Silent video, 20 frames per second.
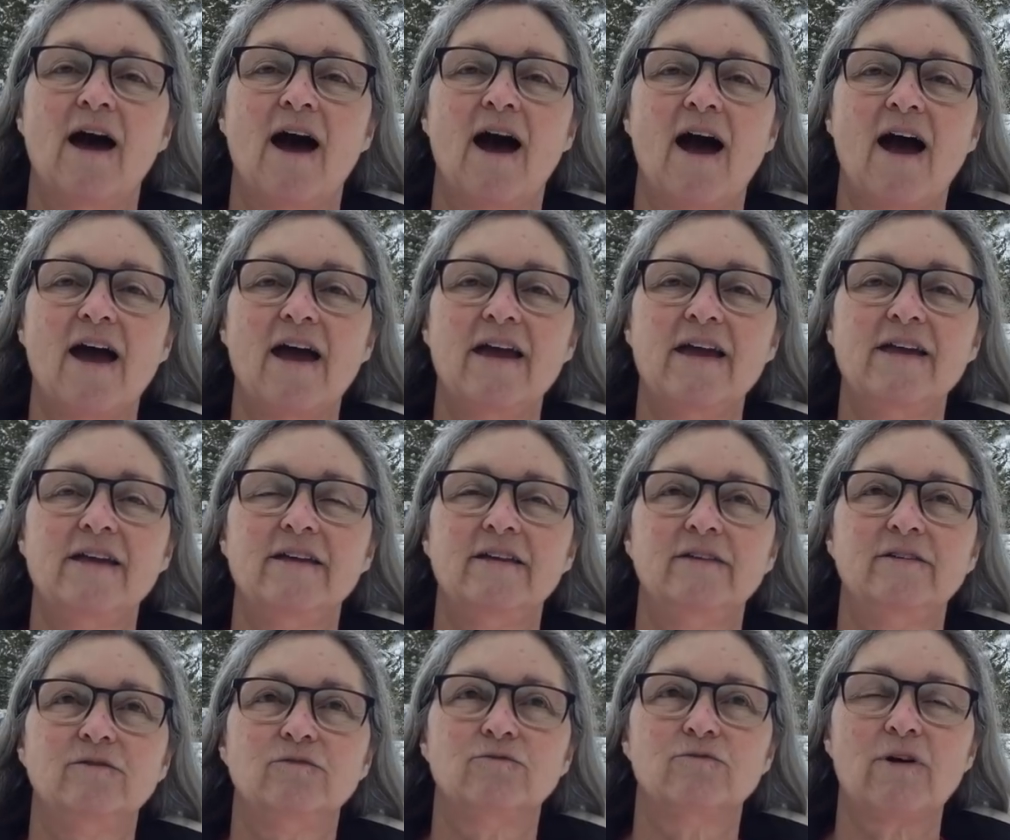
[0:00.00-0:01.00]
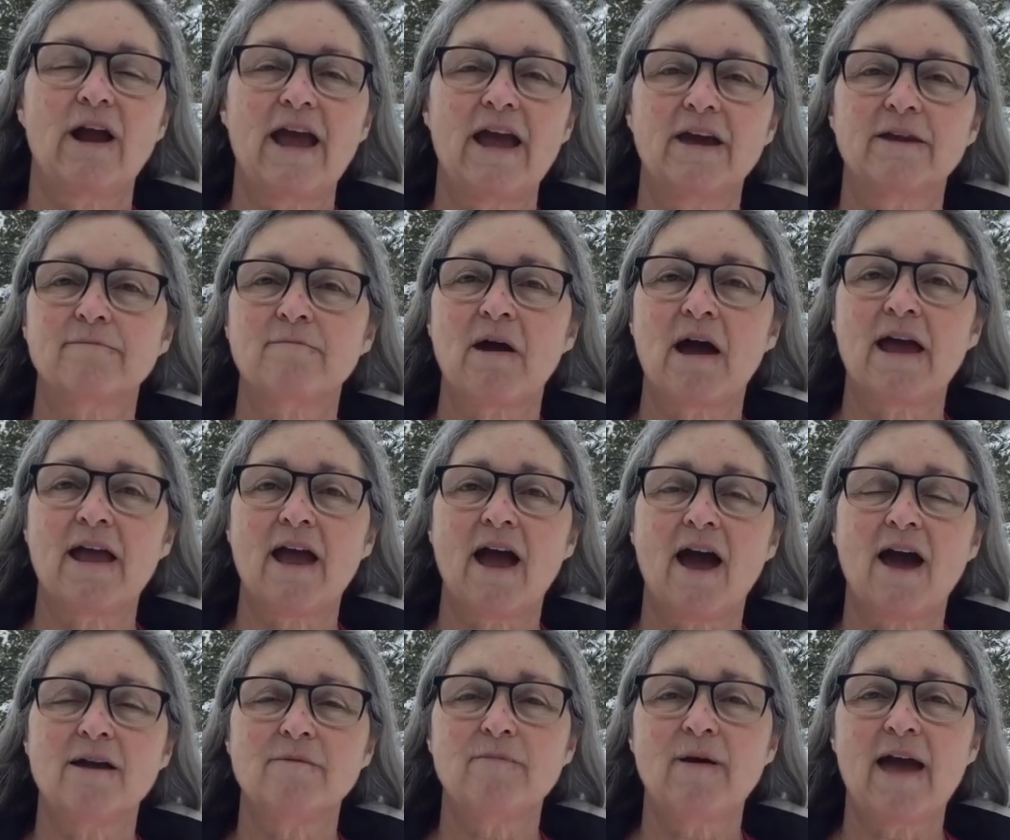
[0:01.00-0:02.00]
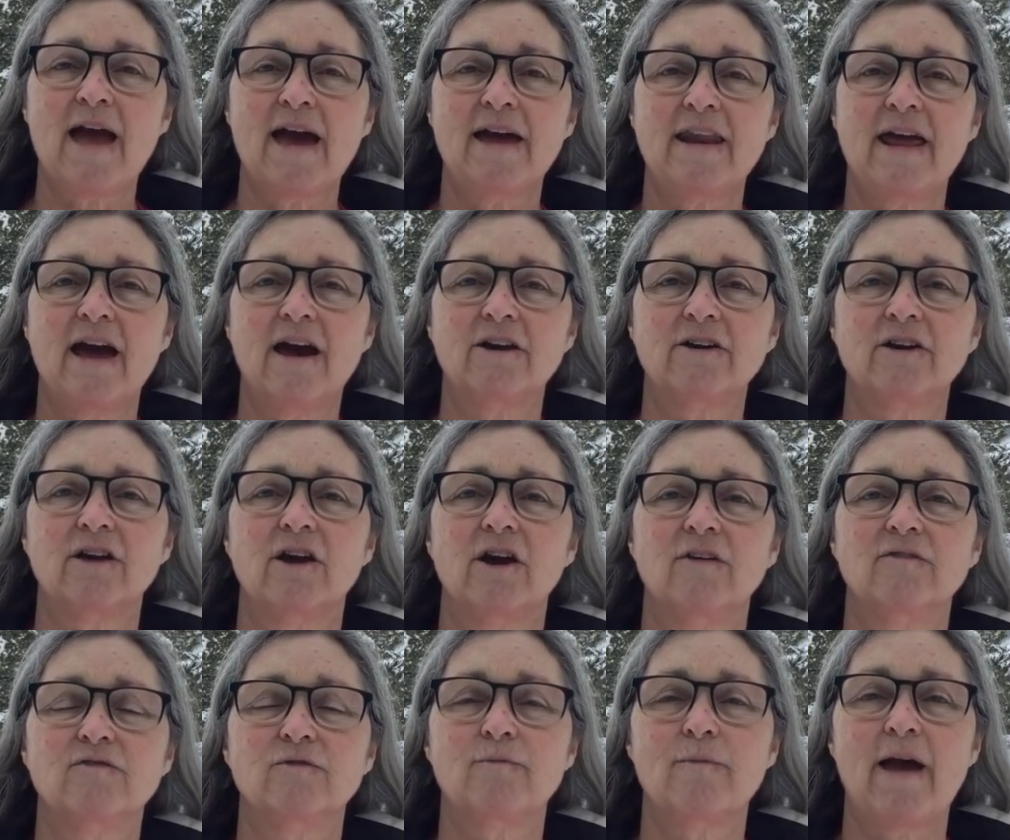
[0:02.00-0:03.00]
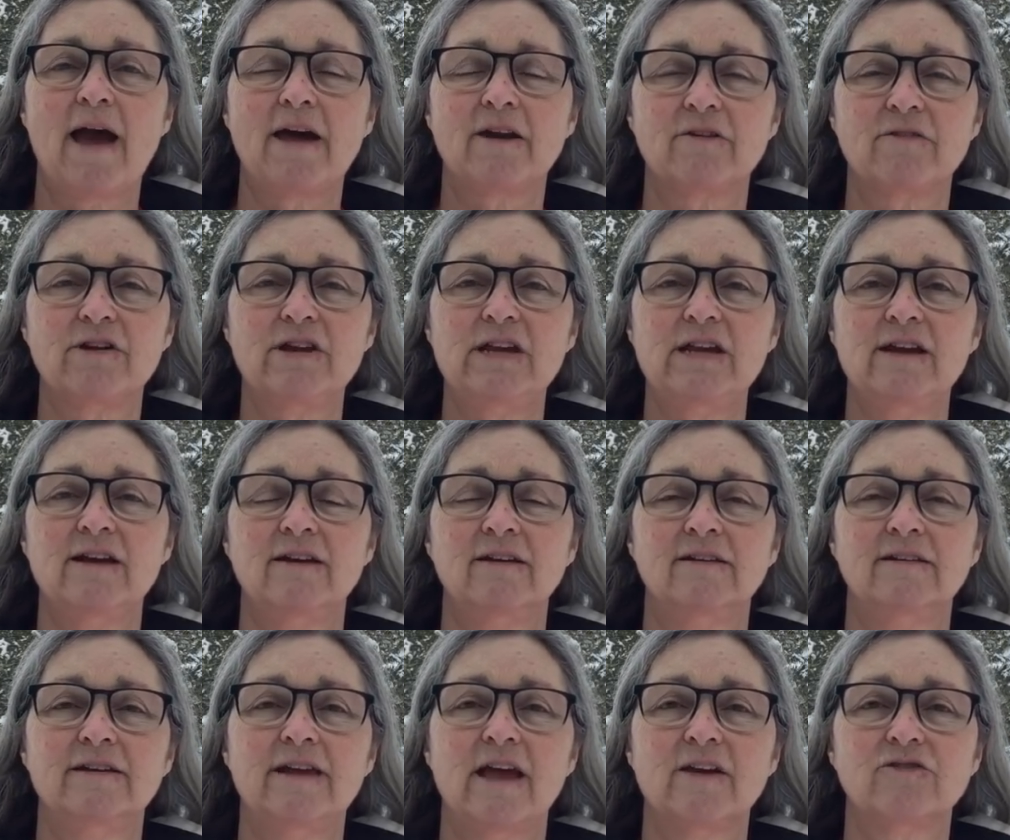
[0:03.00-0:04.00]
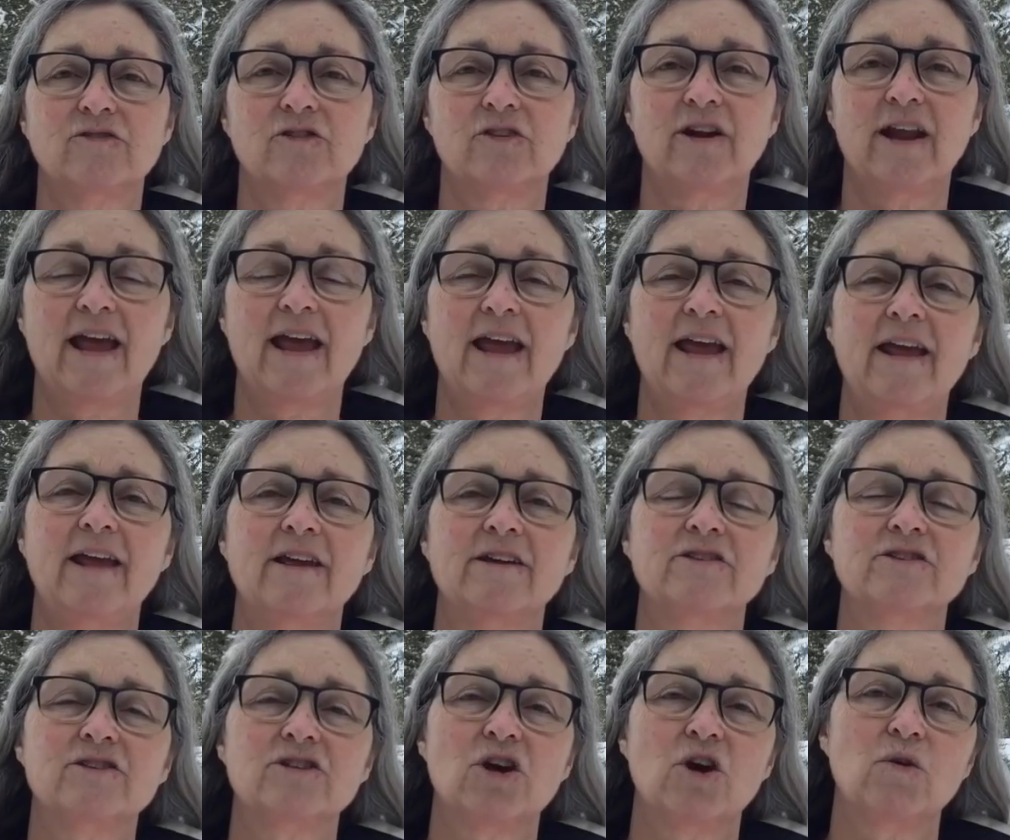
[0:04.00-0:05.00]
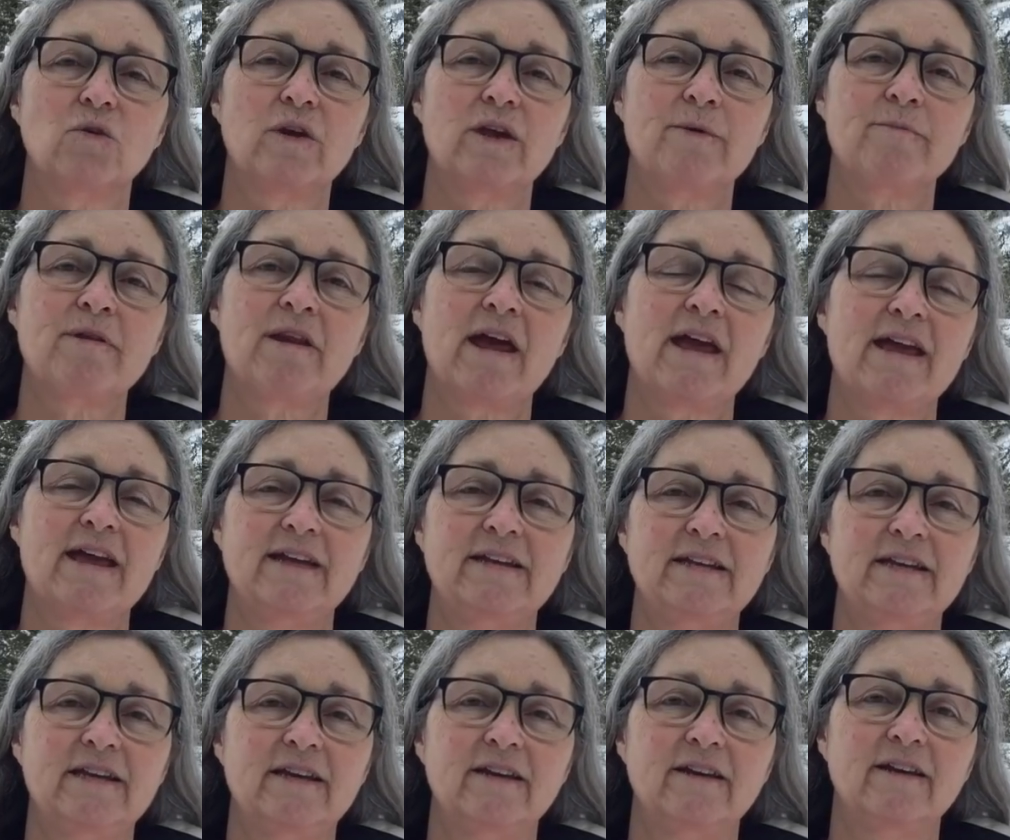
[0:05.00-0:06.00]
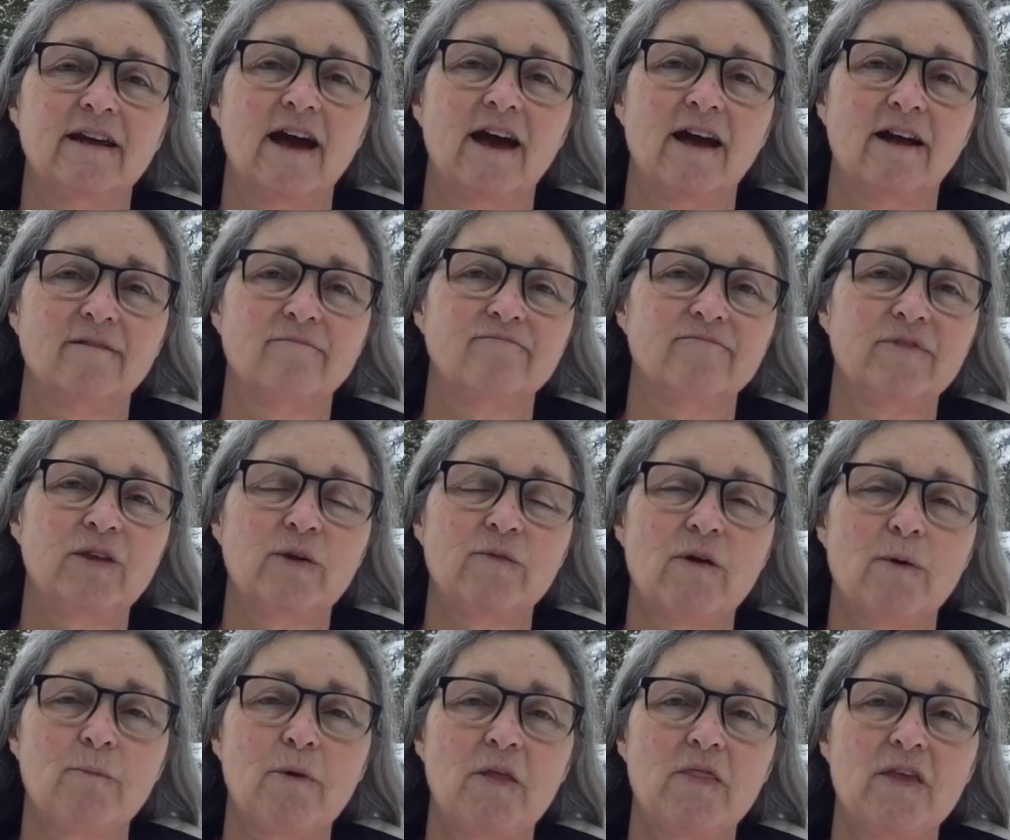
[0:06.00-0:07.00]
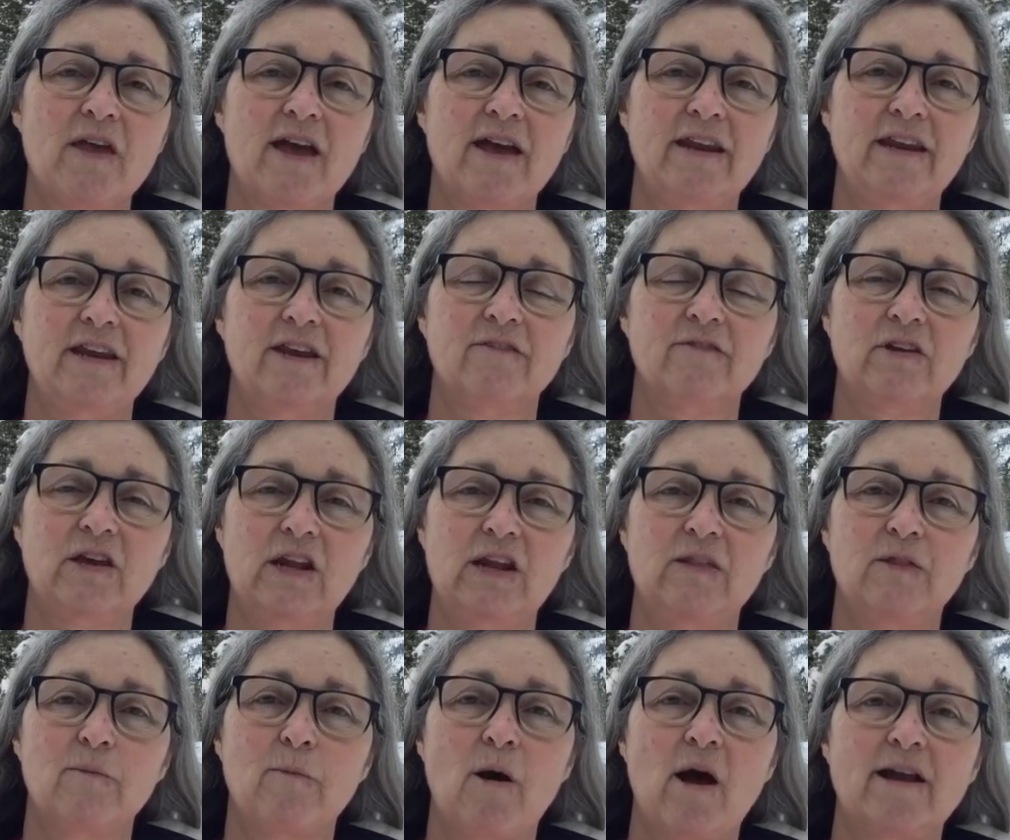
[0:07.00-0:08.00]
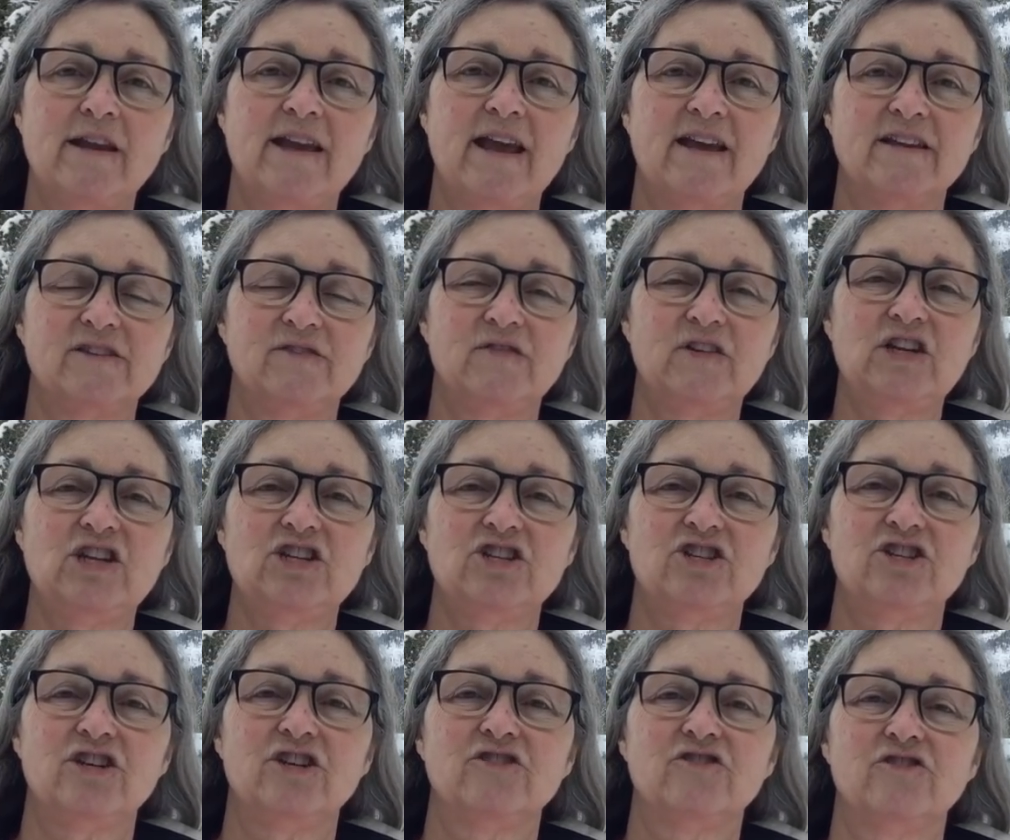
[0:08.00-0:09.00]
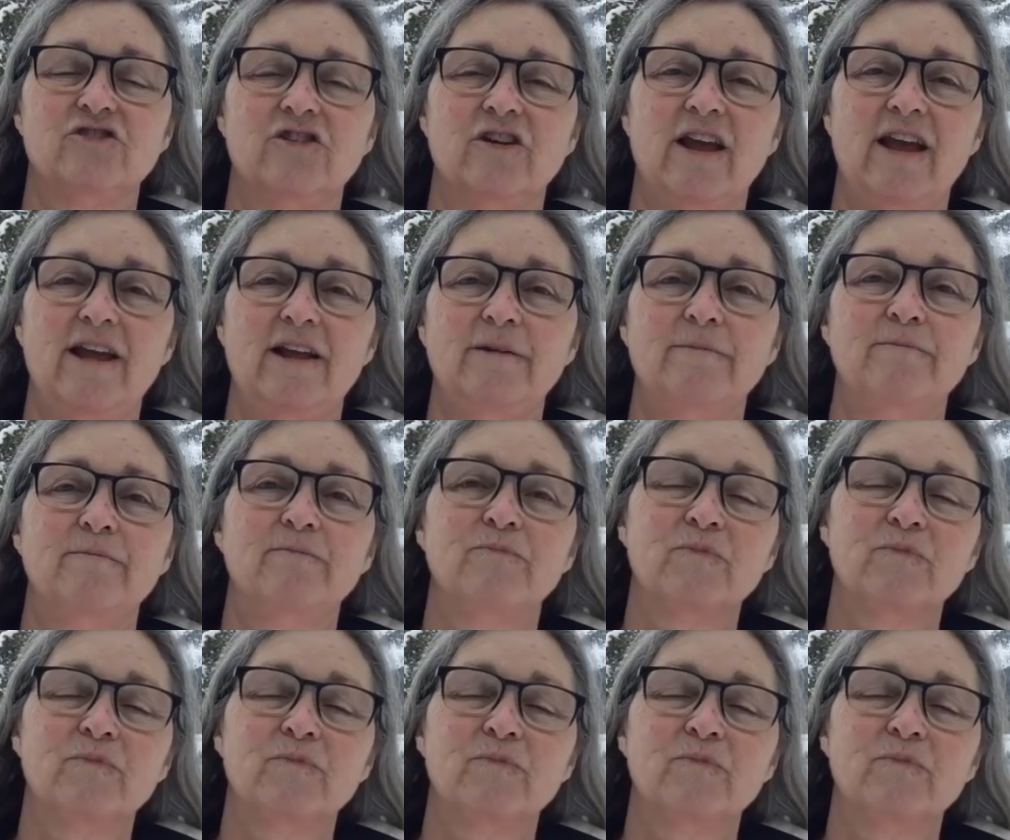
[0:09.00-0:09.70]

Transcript: I ran my iPad out of battery yesterday, and so Kim and I had to give up on the idea of getting the podcast finished yesterday.